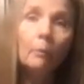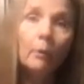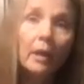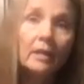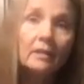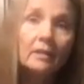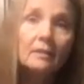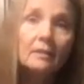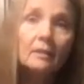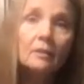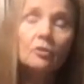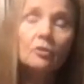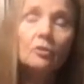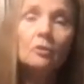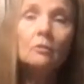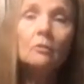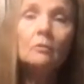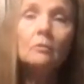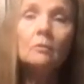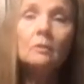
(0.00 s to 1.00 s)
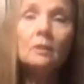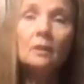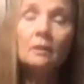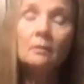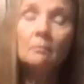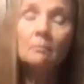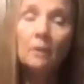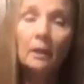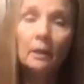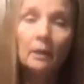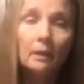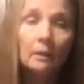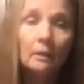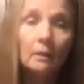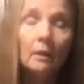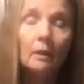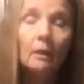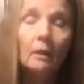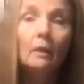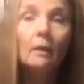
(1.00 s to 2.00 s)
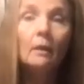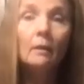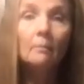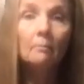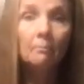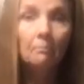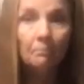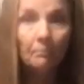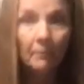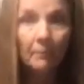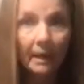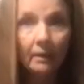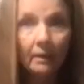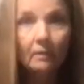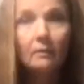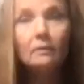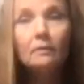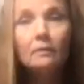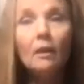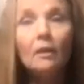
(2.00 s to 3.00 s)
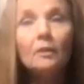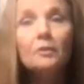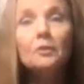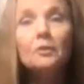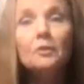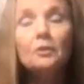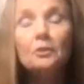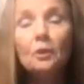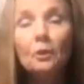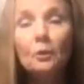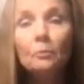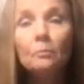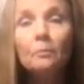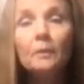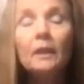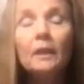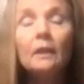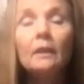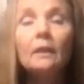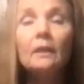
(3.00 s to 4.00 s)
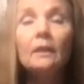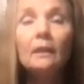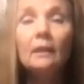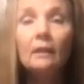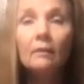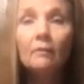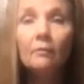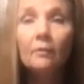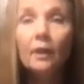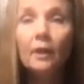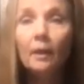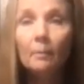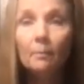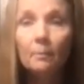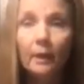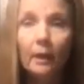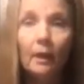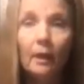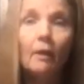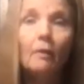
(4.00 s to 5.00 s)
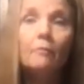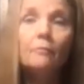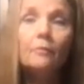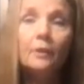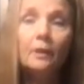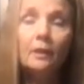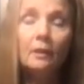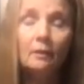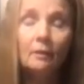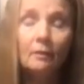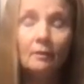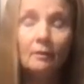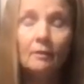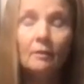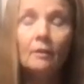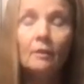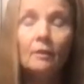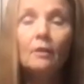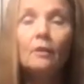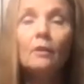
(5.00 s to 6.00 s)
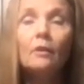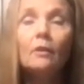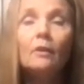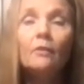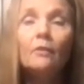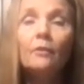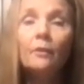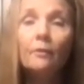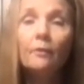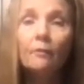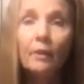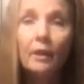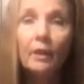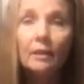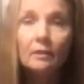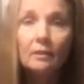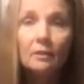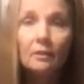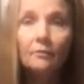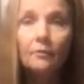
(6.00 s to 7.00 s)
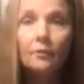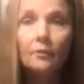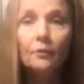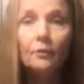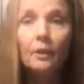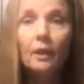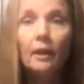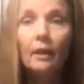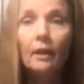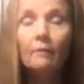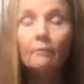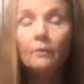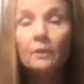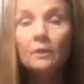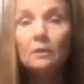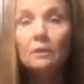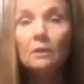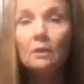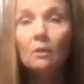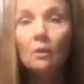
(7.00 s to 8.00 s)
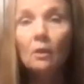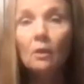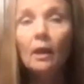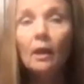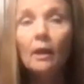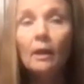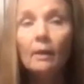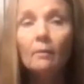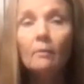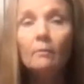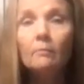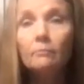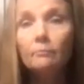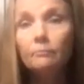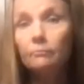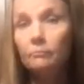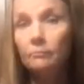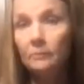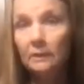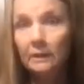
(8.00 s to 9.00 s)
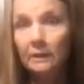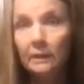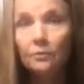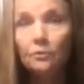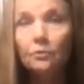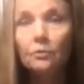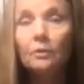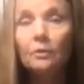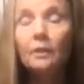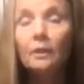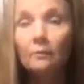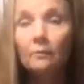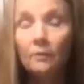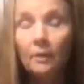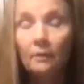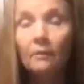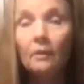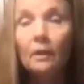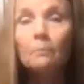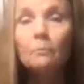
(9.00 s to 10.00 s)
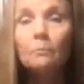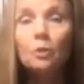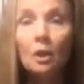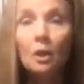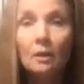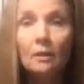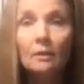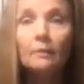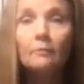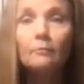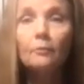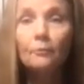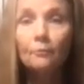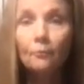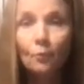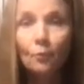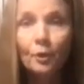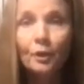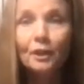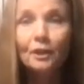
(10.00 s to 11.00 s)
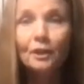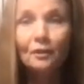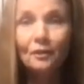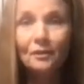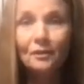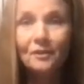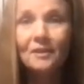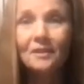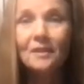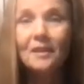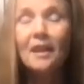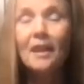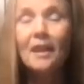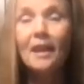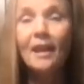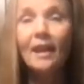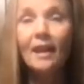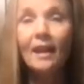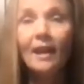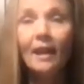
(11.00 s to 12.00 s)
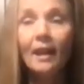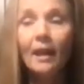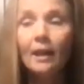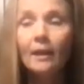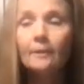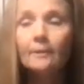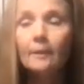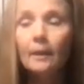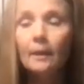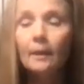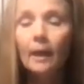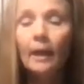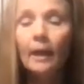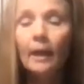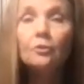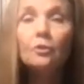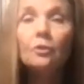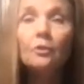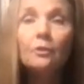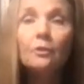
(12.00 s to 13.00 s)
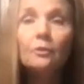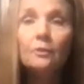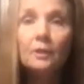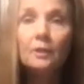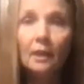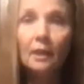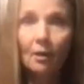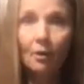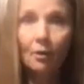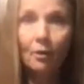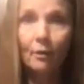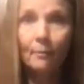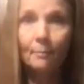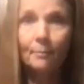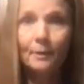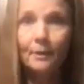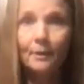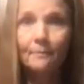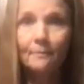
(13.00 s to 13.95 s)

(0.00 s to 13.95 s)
breast issues, and my medical doctor told me, give up caffeine the rest of your life. And so I literally have given up chocolate for 40 years. And I turned to carob.